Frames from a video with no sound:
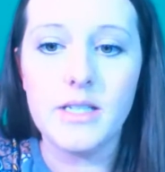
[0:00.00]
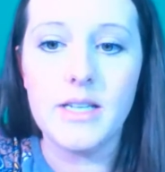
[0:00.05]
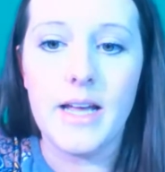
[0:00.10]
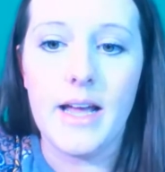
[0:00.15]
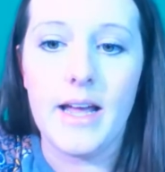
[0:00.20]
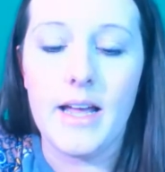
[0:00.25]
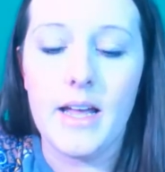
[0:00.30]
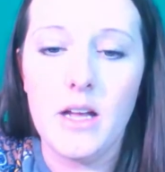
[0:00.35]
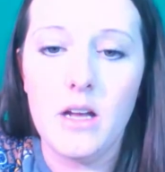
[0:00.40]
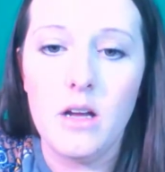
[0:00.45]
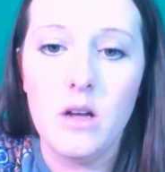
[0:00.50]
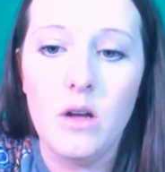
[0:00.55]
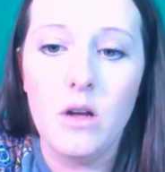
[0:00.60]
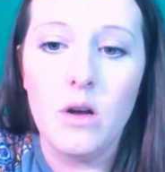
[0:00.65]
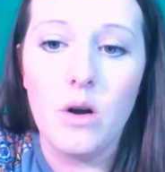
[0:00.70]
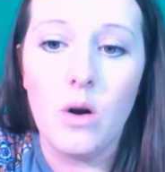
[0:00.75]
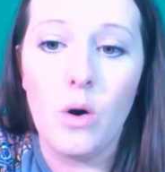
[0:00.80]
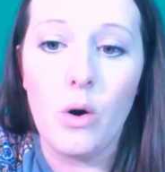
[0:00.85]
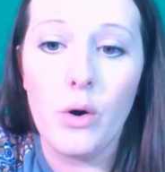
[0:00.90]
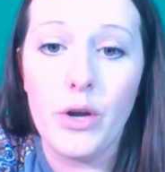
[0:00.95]
from a
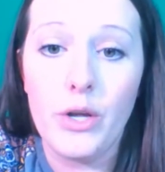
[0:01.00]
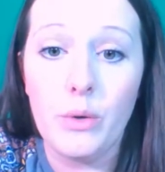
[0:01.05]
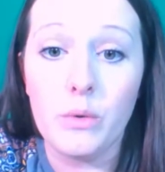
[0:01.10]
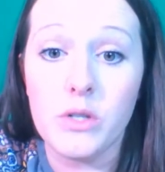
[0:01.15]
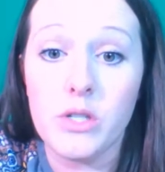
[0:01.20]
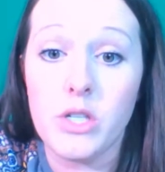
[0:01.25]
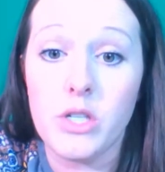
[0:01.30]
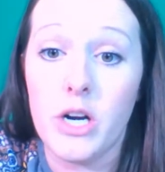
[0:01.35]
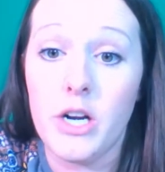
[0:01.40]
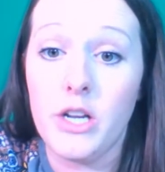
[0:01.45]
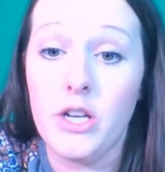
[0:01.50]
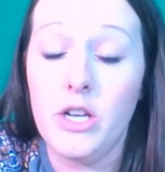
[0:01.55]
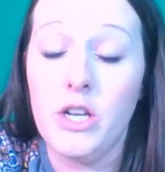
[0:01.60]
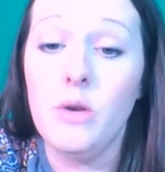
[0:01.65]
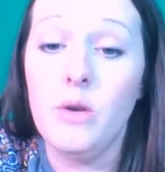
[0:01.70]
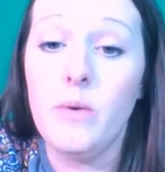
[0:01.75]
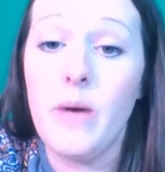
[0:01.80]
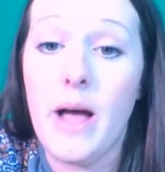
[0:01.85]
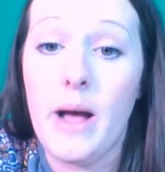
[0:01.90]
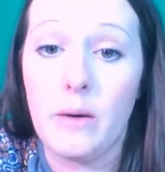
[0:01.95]
previous day,
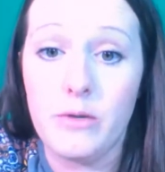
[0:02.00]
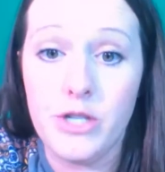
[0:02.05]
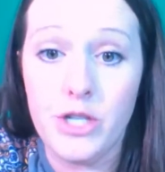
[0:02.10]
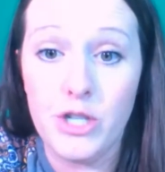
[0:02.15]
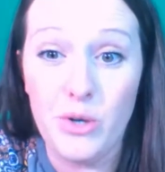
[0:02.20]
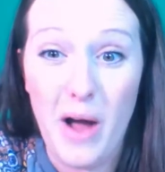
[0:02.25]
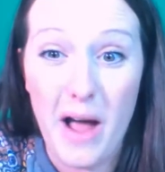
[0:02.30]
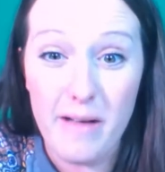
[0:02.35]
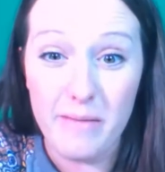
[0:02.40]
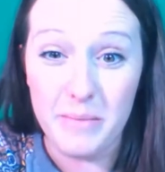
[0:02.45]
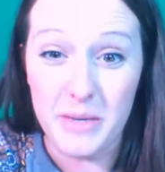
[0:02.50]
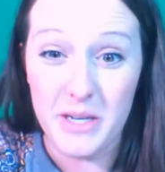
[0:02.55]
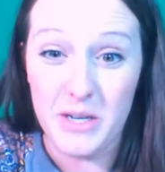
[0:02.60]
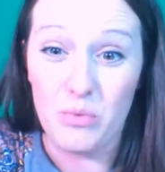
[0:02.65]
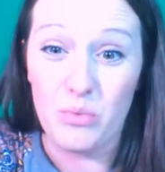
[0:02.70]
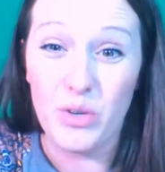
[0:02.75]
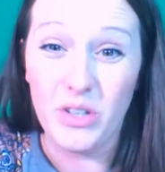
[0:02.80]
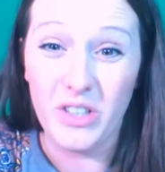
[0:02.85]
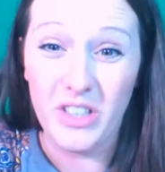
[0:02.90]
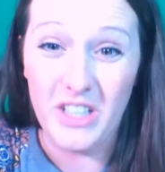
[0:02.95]
or you will start a new
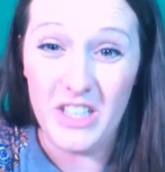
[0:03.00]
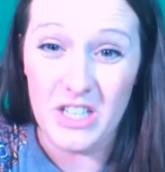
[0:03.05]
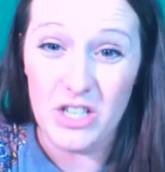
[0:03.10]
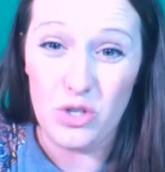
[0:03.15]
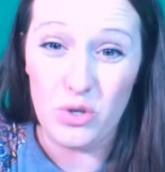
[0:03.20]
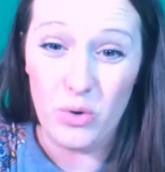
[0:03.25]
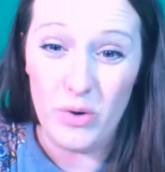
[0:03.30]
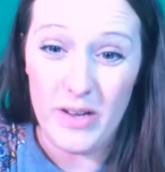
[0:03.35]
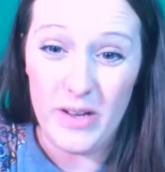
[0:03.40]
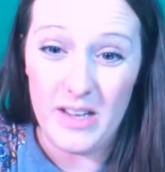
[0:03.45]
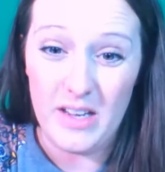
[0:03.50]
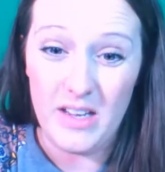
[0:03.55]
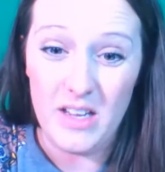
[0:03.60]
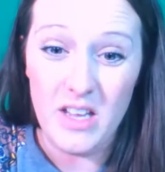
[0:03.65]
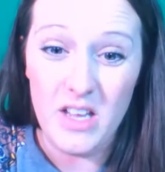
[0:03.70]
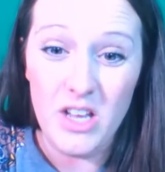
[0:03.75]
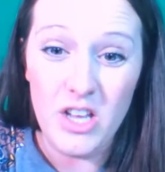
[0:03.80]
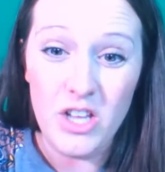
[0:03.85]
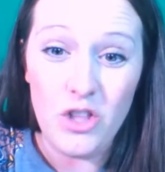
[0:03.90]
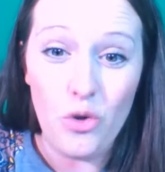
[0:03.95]
how-to. I've been
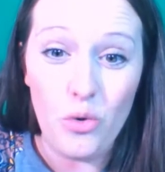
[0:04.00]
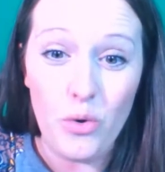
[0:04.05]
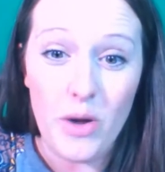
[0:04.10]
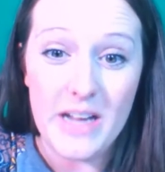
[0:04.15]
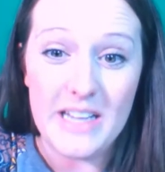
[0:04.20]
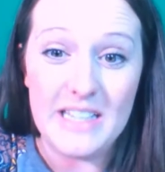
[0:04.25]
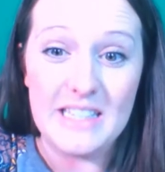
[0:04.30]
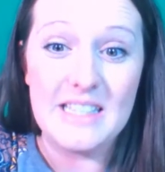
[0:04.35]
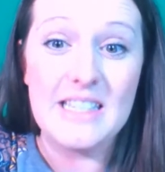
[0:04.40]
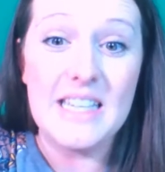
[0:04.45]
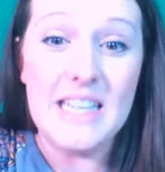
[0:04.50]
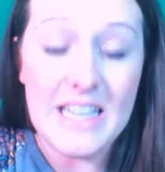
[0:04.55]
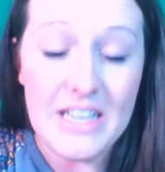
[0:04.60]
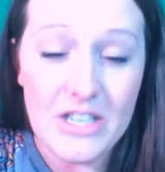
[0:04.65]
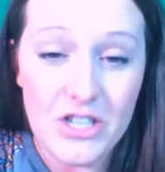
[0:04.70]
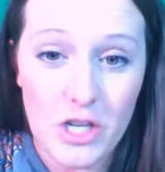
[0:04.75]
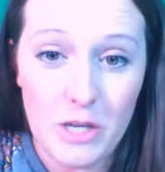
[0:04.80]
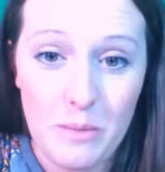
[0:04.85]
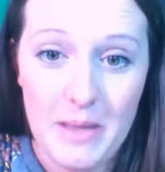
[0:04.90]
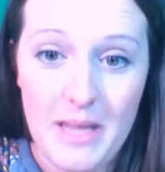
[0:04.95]
really enjoying
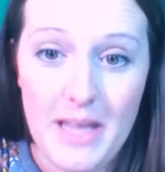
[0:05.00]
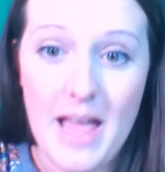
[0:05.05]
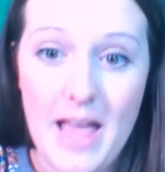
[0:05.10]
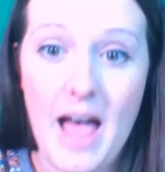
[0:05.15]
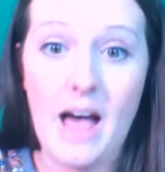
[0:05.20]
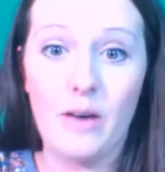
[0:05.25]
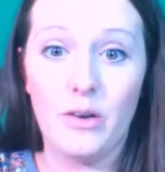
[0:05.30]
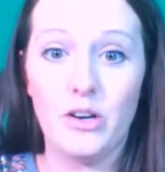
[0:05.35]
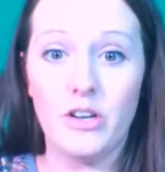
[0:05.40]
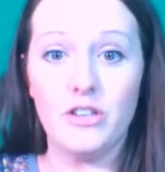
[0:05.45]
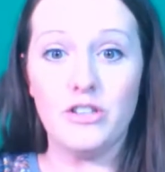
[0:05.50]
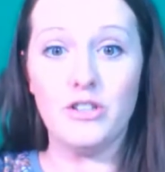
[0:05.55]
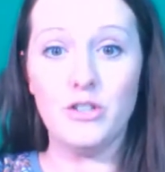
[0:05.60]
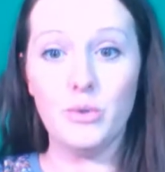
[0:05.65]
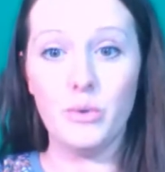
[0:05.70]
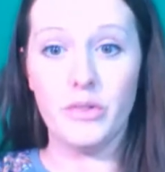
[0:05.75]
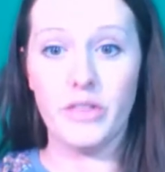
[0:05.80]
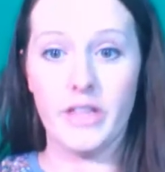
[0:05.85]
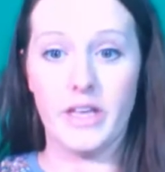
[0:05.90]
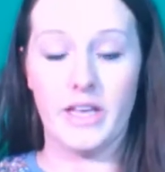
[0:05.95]
you guys
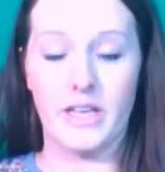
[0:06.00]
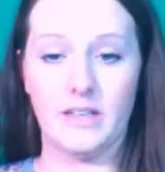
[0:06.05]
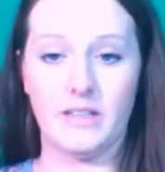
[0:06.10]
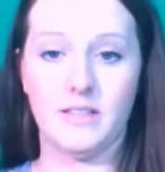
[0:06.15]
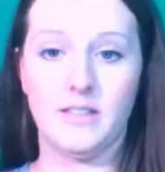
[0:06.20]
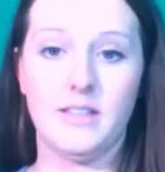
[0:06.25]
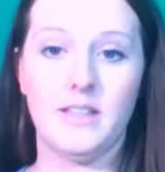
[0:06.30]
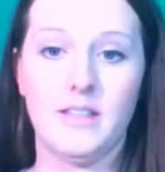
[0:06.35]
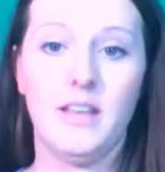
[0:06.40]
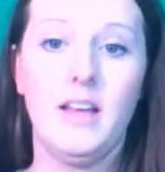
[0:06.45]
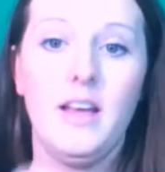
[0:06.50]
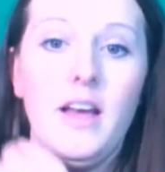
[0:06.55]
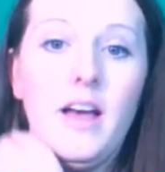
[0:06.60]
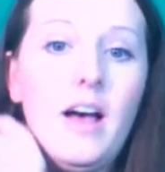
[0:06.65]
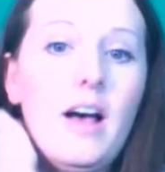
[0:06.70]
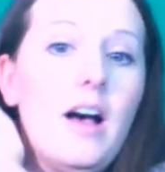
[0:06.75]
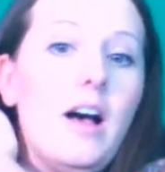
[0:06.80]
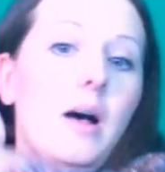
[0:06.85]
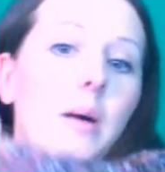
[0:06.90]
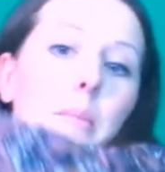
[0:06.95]
teaching me how to do
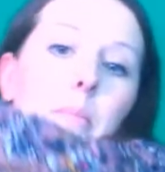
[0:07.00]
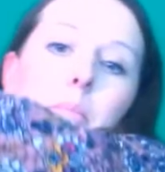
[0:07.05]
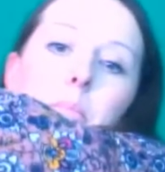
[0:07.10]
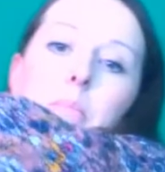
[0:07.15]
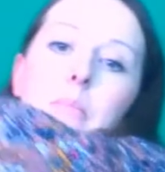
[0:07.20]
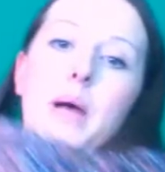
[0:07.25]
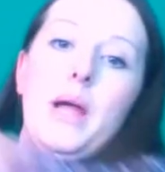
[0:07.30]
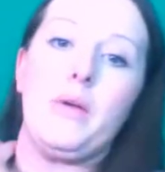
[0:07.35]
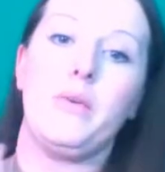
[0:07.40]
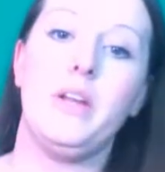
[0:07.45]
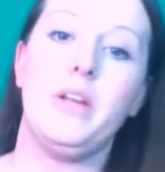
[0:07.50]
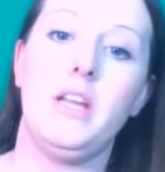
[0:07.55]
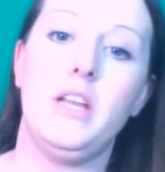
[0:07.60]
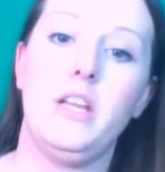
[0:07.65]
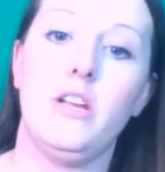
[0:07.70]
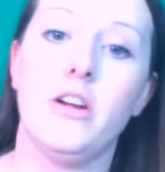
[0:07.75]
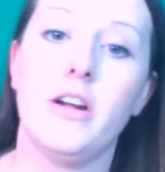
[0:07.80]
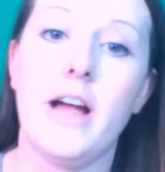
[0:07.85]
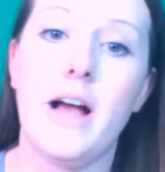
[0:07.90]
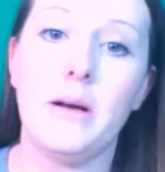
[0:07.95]
things
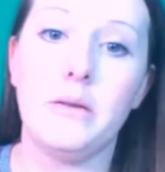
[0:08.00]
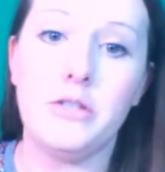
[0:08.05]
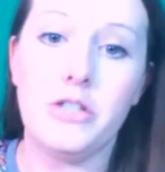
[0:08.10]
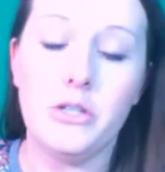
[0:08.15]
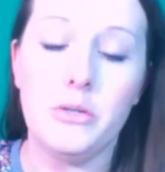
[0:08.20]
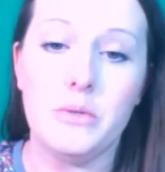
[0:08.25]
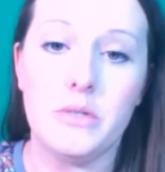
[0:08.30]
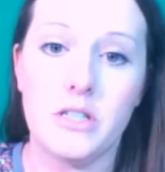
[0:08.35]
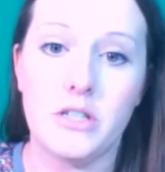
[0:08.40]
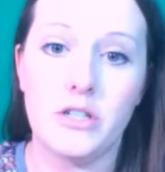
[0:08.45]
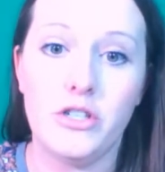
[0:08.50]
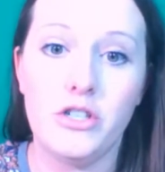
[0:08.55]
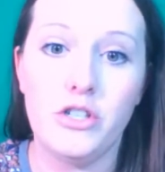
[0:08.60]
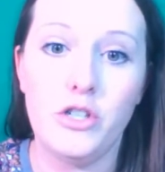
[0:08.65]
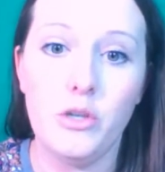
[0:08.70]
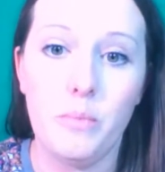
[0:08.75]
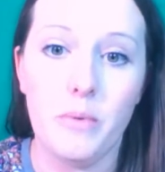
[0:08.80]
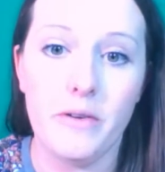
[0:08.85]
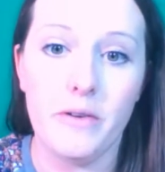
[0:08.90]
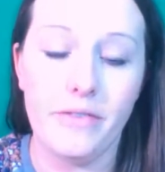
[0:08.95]
by reading your
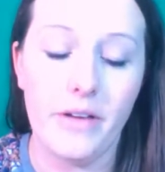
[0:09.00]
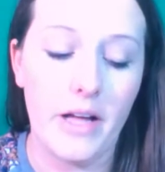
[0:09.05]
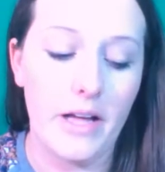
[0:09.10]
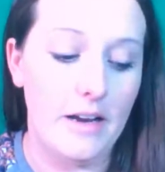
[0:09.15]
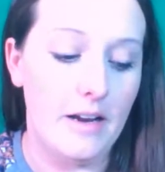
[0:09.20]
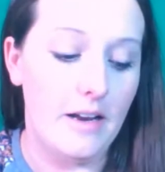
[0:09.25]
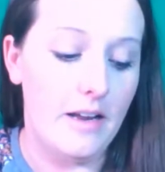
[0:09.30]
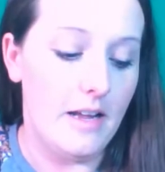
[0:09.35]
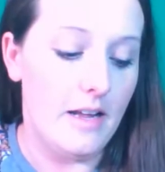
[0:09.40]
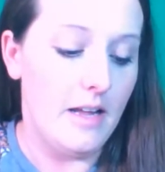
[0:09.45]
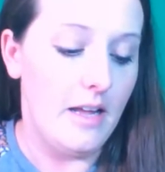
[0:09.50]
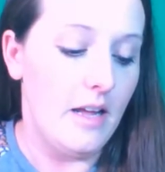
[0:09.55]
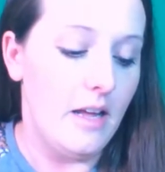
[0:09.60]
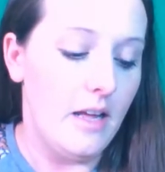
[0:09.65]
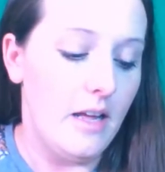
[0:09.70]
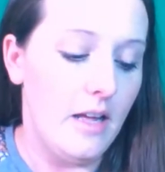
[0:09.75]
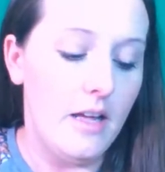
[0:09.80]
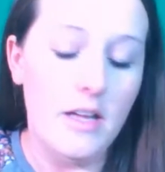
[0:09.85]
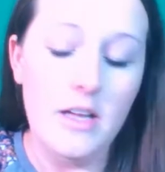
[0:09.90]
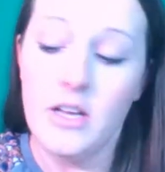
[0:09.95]
how-tos. They're
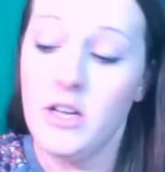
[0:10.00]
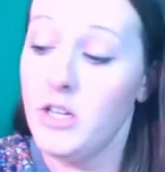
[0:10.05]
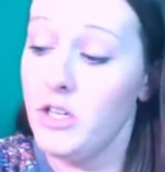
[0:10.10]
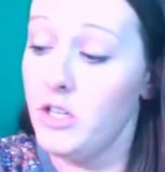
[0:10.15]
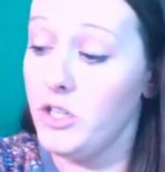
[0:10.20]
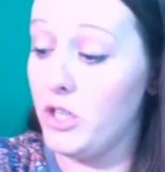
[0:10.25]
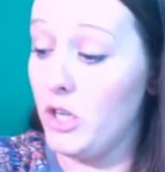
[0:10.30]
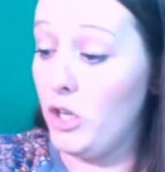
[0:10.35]
super fun.